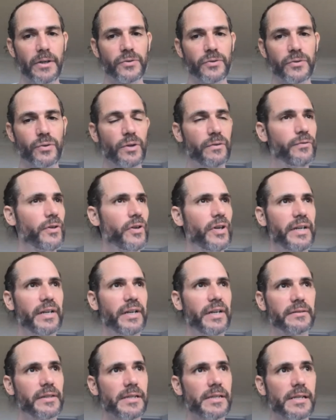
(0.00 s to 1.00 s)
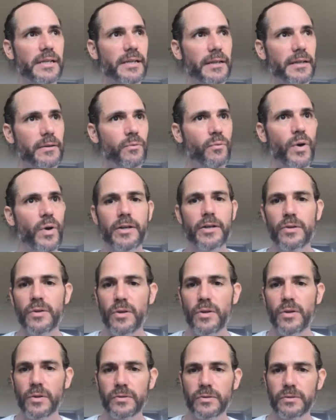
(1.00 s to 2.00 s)
So if you're in a city, where do
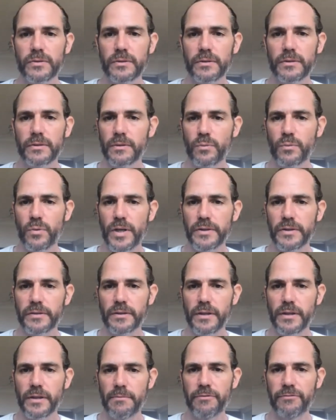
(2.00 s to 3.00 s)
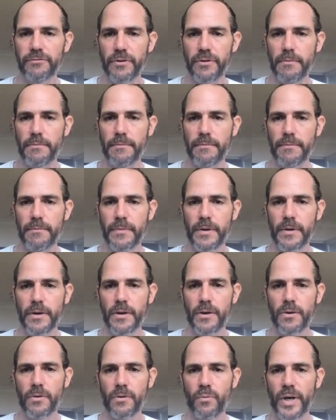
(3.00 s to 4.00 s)
those words come from?
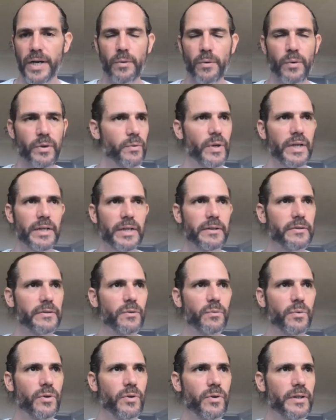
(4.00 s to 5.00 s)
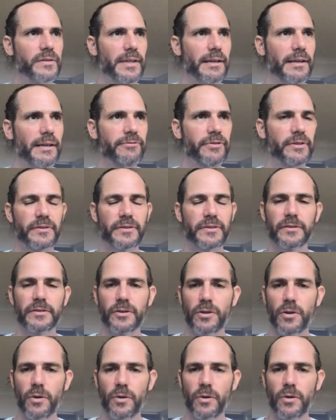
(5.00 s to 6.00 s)
Where does the word San
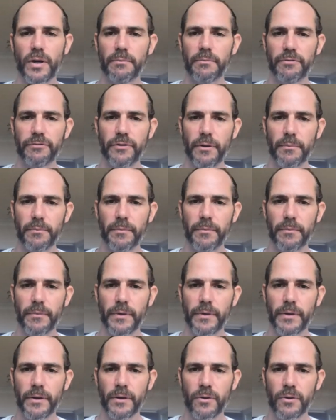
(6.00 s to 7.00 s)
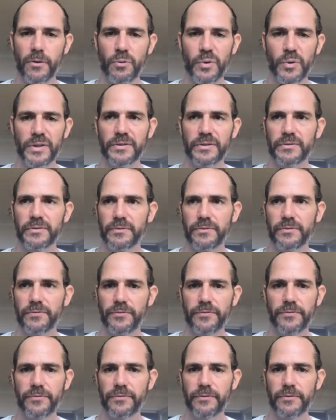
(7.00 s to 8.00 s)
Francisco come from? Who is
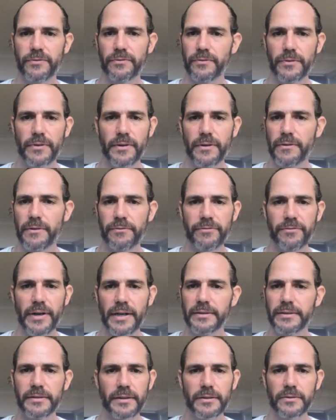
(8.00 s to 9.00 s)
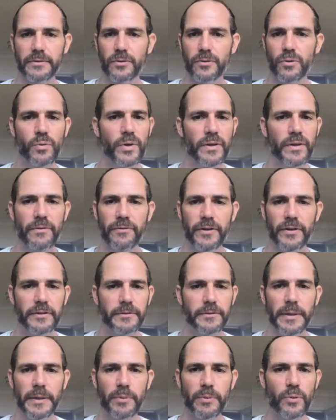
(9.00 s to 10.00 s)
Francis? Who were the
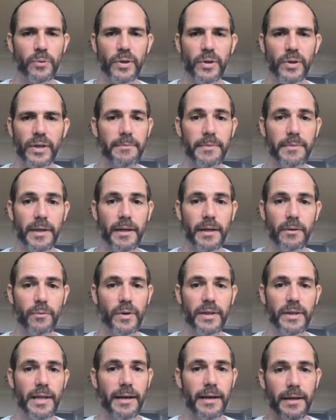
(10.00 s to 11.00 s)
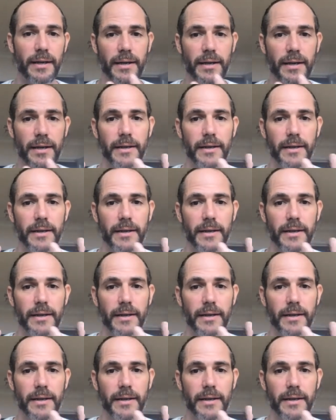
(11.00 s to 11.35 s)
first people who came here with that